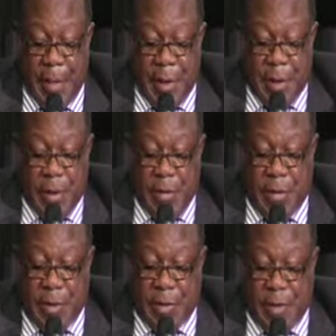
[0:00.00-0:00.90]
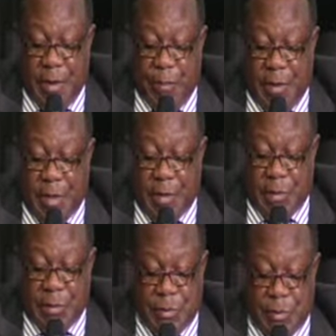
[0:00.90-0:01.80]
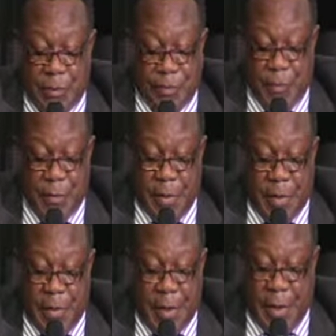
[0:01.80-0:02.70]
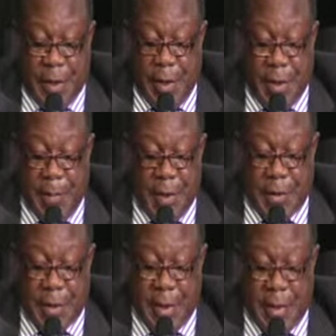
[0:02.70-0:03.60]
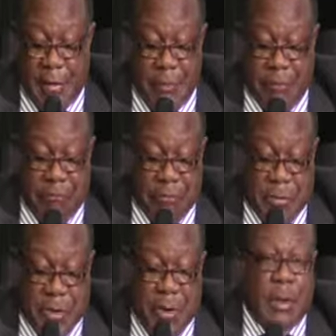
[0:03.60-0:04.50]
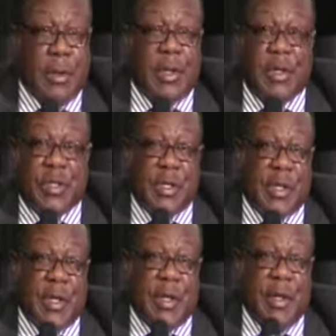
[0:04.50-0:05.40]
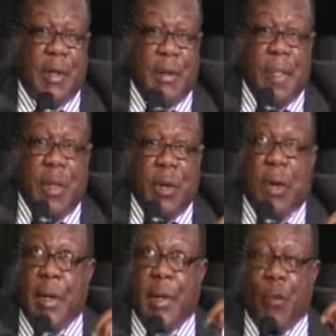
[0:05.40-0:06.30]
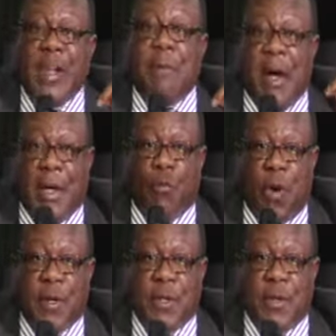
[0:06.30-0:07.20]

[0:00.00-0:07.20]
you know, it's very important to think about, you know, not just what the market wants,